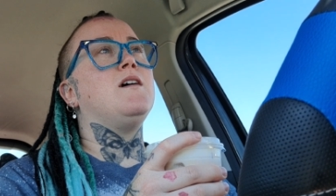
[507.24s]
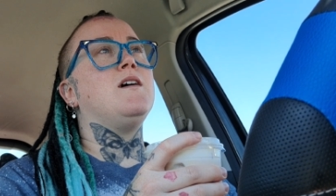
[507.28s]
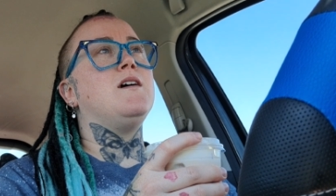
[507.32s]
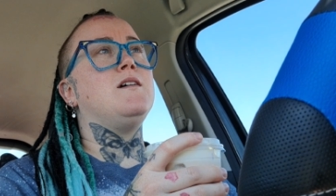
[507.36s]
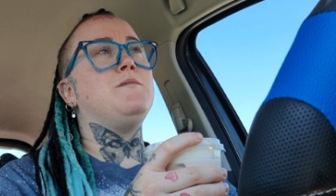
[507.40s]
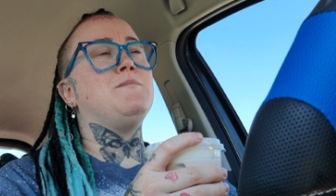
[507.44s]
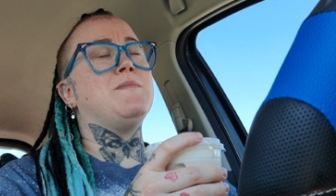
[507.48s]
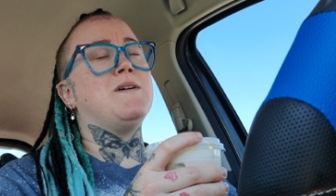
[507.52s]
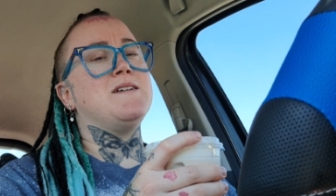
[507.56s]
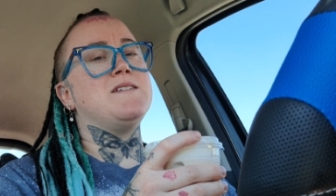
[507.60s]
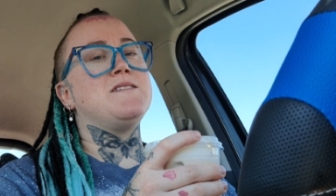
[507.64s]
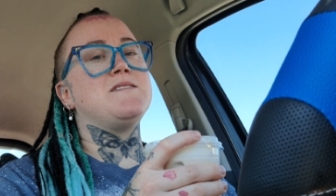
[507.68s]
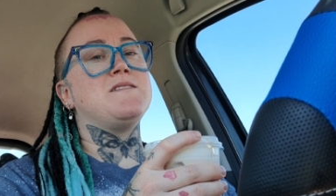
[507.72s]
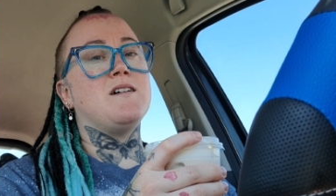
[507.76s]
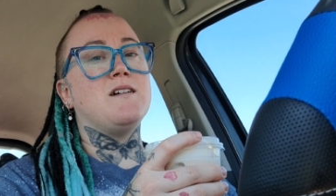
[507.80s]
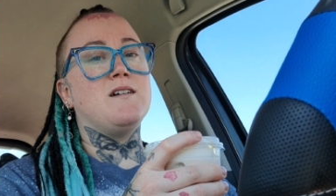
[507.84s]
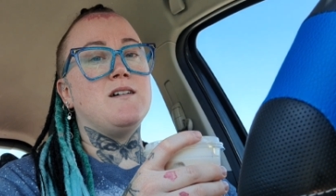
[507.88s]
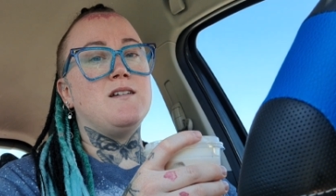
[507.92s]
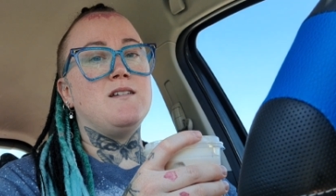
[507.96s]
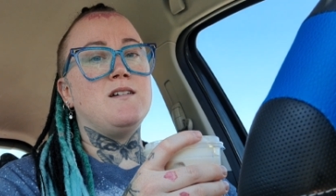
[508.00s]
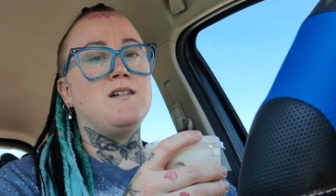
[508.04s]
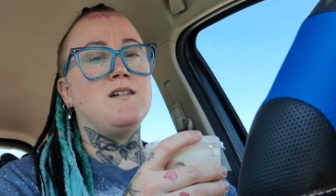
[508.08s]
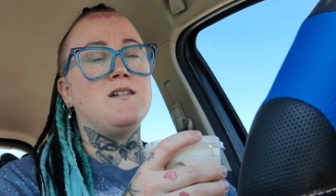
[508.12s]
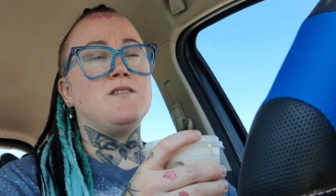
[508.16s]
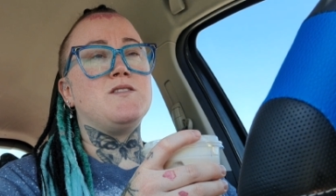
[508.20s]
and my
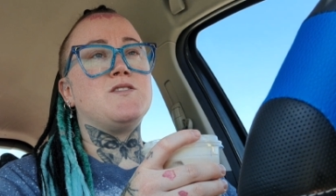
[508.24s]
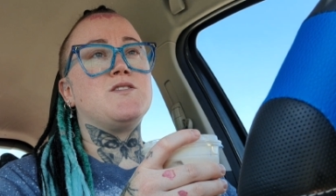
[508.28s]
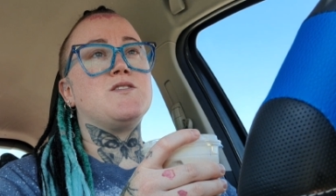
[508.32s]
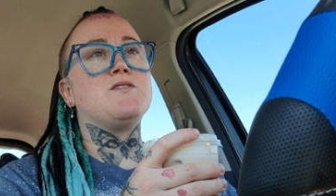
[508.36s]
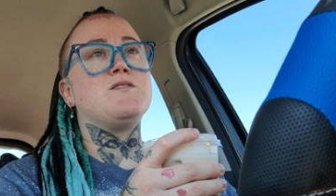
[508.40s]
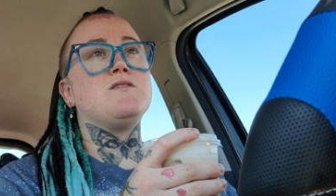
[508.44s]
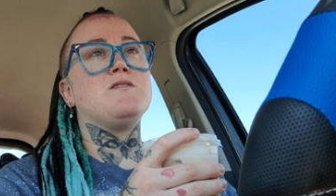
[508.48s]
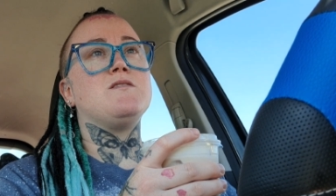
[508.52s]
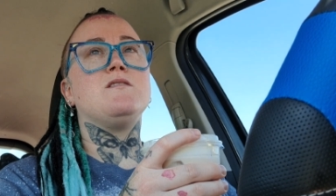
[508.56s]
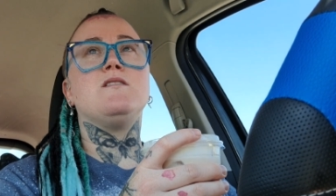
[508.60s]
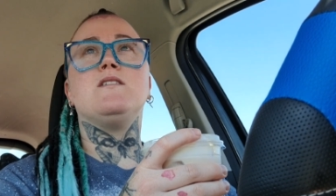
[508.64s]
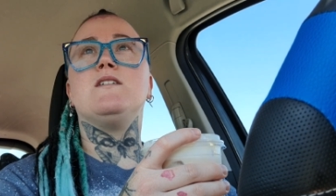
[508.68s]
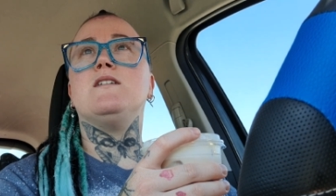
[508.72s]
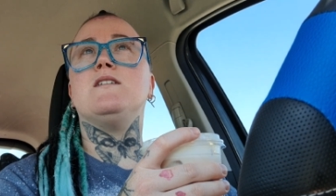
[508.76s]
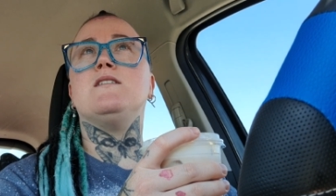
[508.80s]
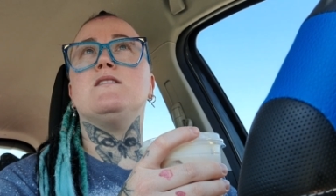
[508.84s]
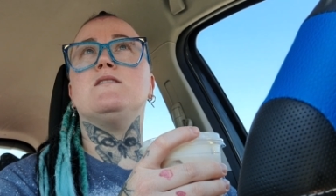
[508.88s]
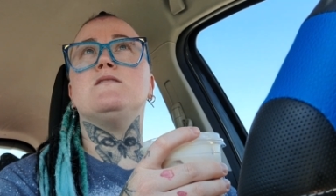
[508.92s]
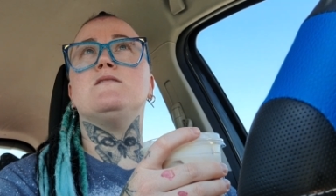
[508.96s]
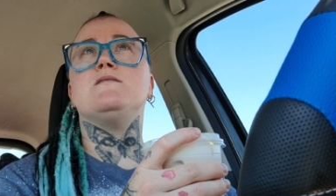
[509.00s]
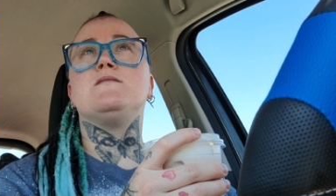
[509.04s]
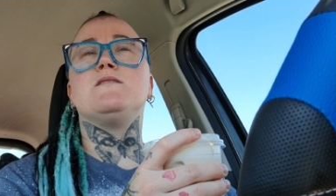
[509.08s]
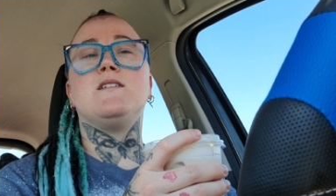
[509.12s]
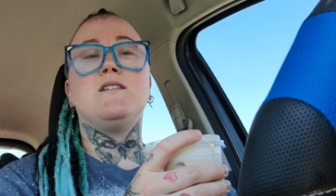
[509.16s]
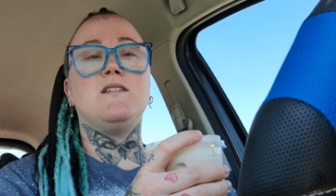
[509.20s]
son Hunter
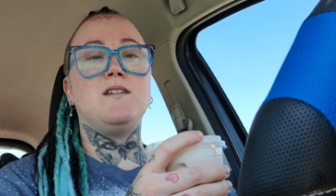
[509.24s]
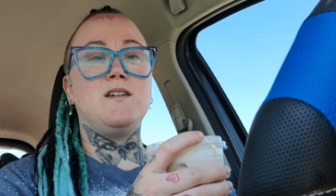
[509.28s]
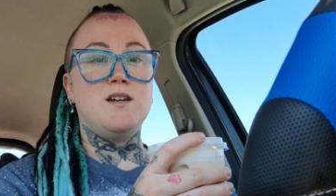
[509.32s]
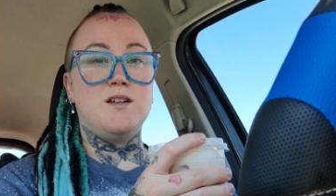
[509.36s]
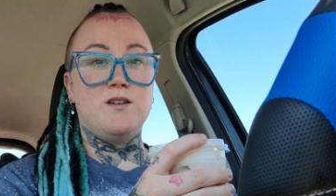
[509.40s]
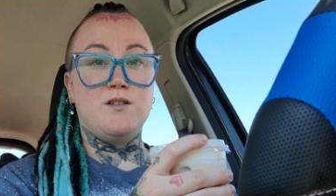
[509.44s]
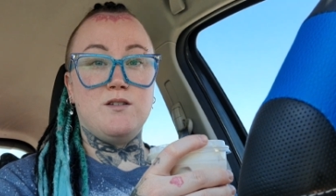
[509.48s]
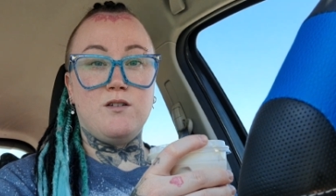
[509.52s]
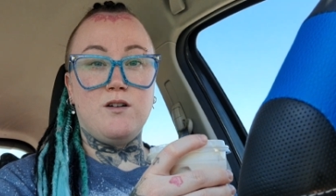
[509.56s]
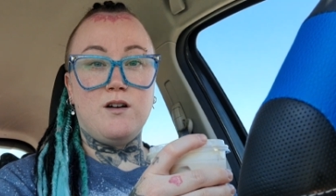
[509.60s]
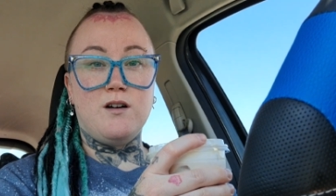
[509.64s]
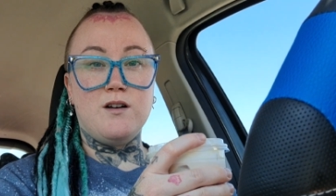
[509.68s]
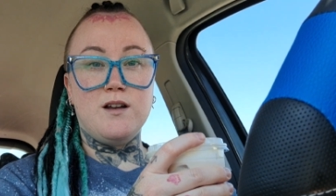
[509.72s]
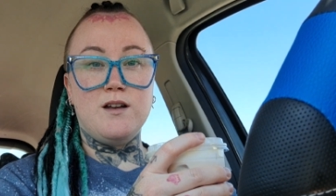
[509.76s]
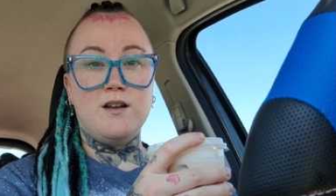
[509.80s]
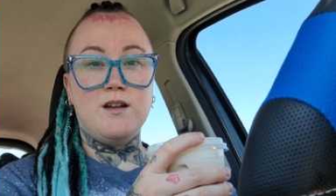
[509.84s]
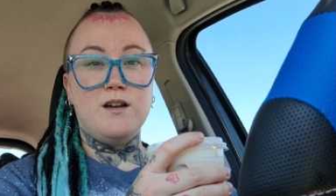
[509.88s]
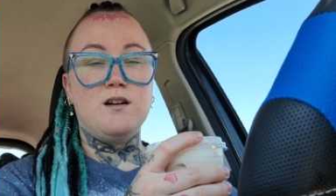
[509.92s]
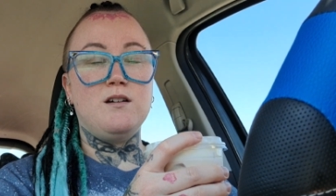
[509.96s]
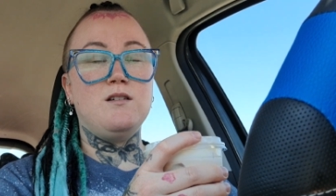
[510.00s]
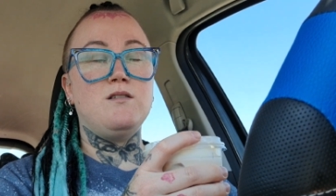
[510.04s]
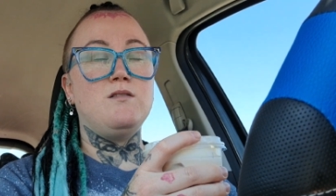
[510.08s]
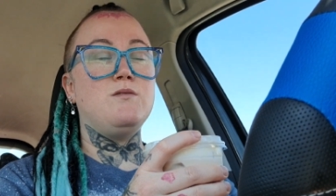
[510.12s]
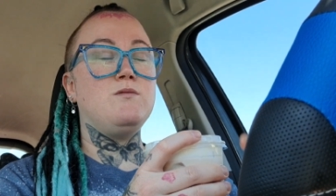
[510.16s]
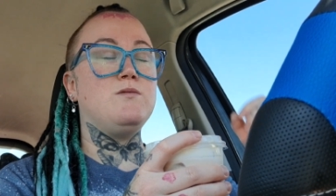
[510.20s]
is in kindergarten
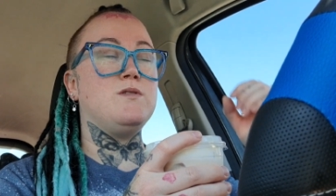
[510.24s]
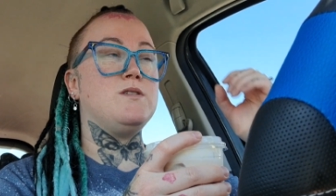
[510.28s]
now,